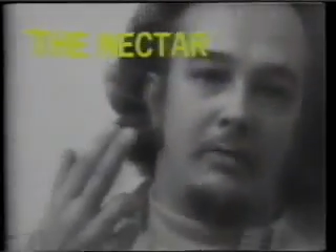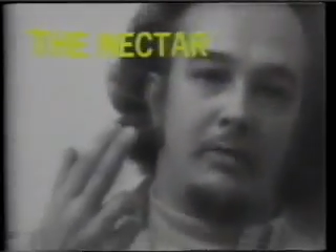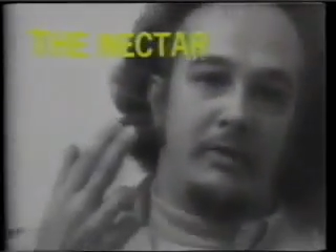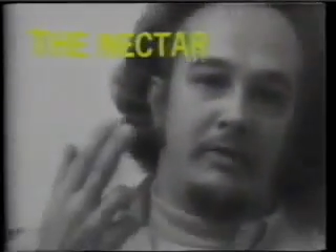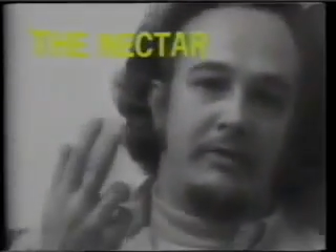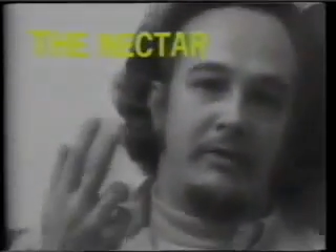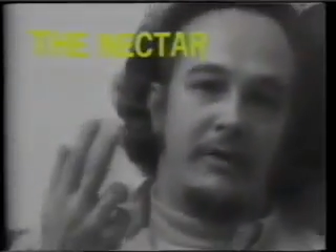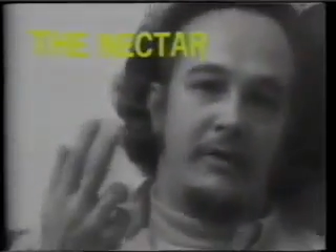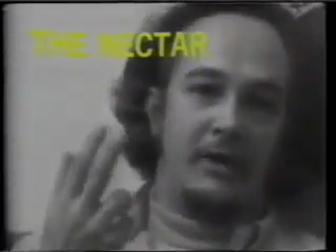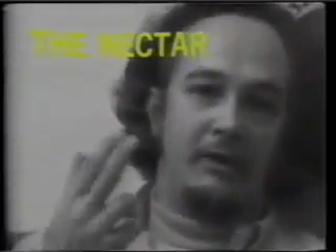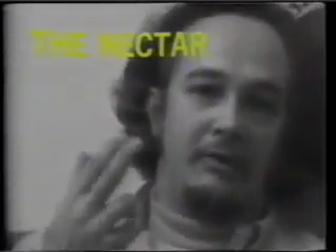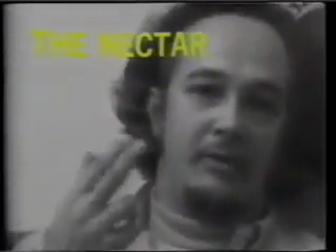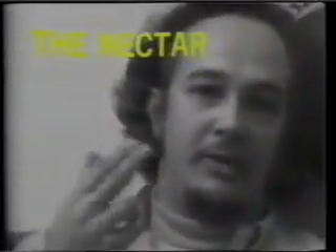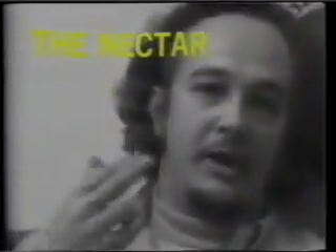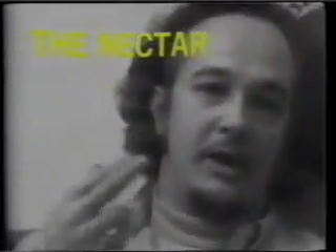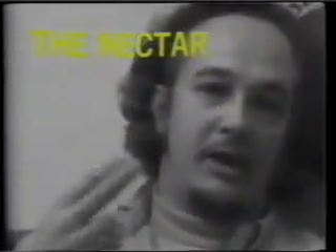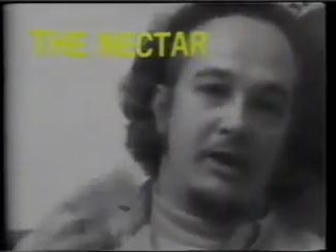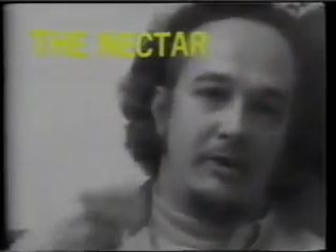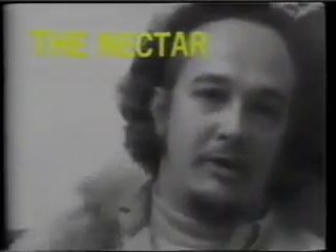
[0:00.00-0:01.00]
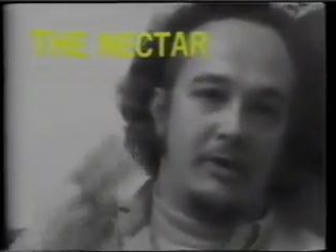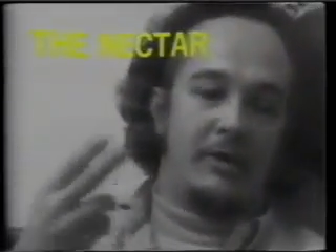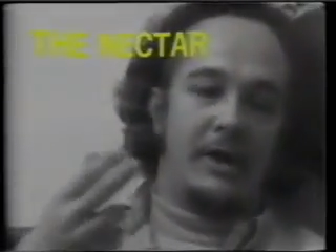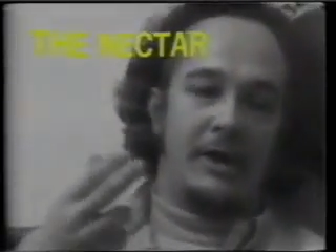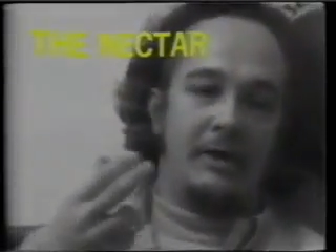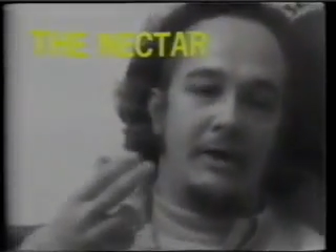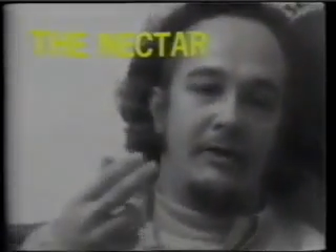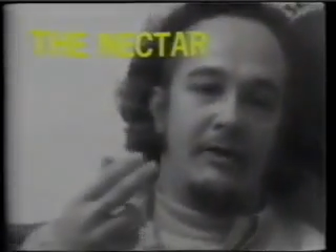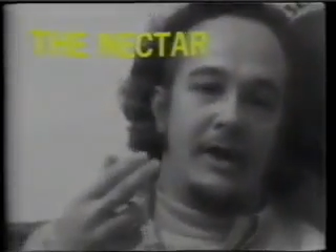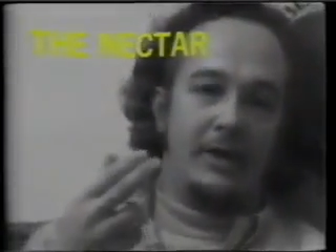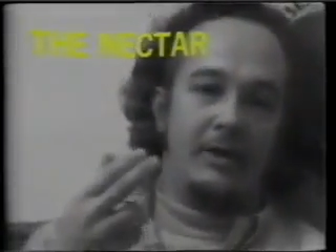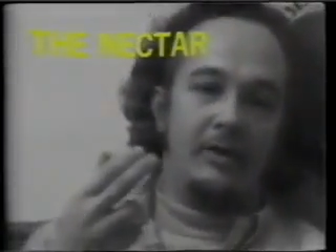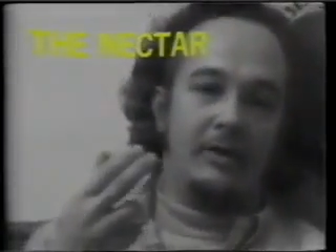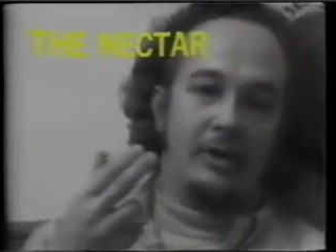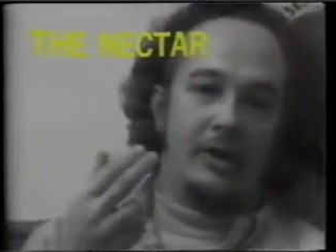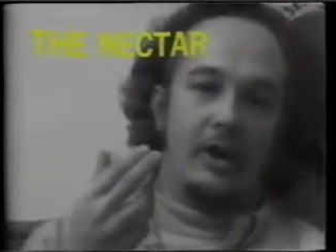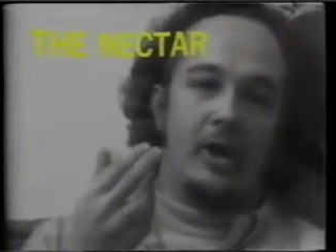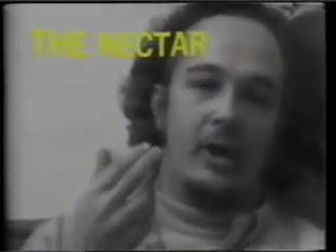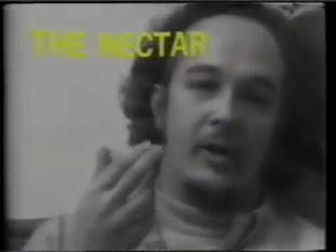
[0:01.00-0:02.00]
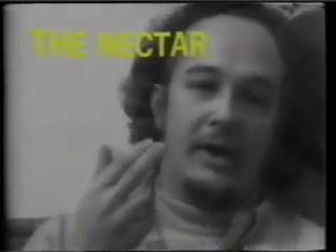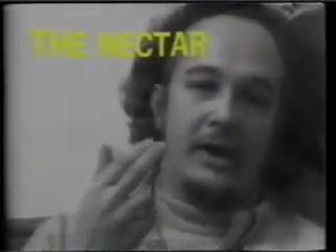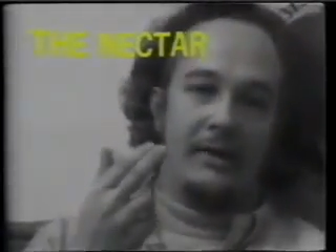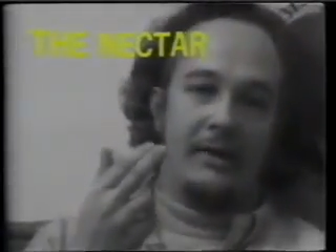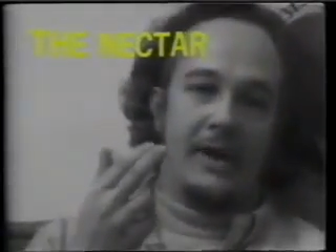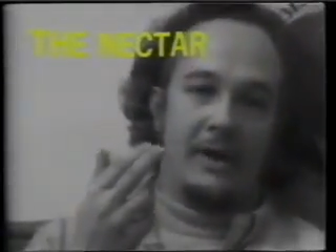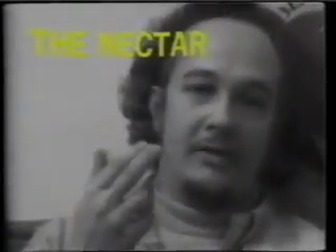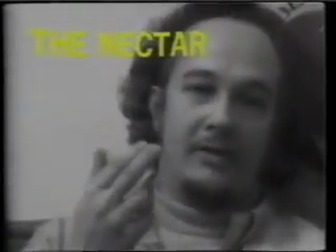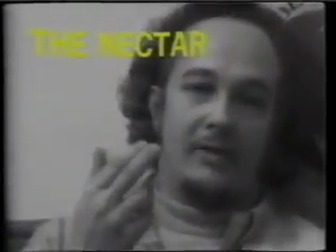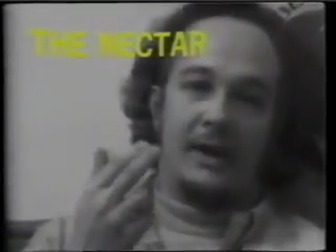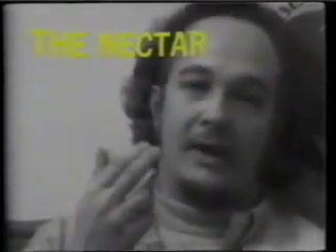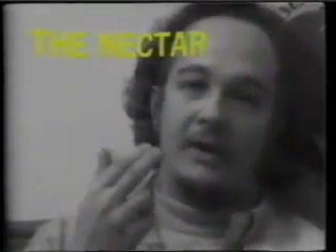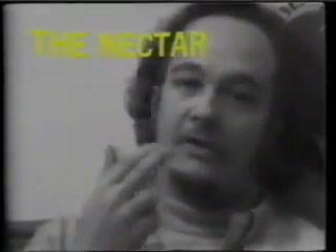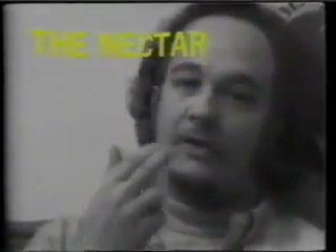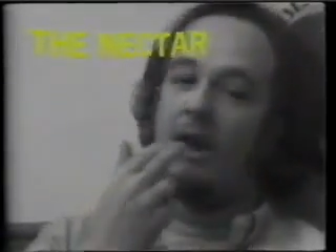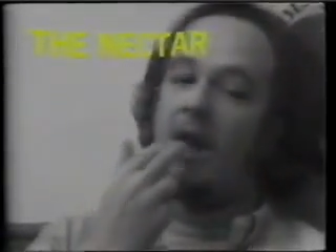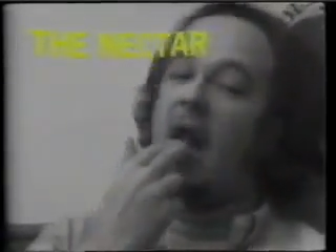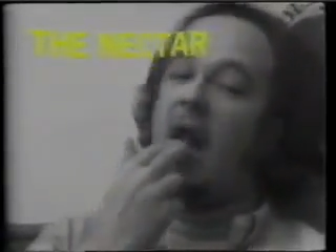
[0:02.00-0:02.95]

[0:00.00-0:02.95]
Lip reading: that you use a couple of fingers because your tongue is not used to going